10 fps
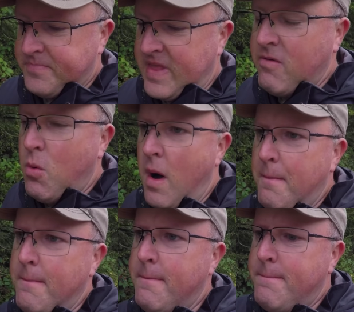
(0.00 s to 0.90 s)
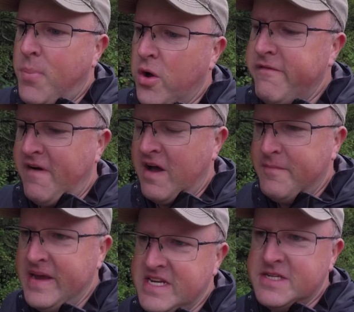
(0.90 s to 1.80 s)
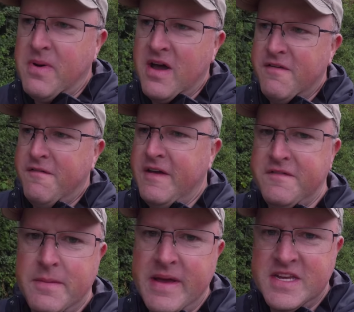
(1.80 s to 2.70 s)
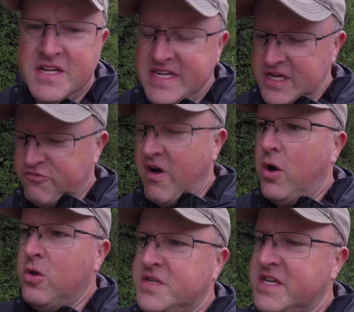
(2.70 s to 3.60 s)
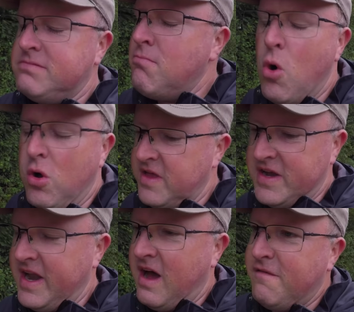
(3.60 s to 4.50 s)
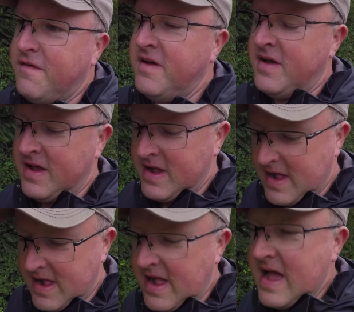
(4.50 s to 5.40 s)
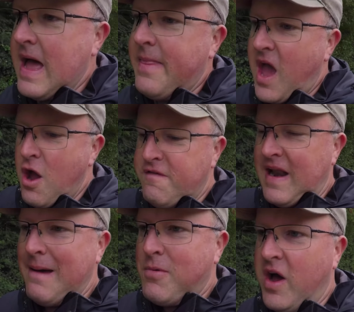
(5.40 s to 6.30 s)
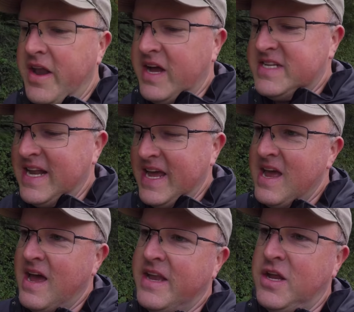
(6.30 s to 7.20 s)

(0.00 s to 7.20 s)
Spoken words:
They were 1.5 metres by 50 metres each roll, so there's more than enough. And they overlap quite nicely, and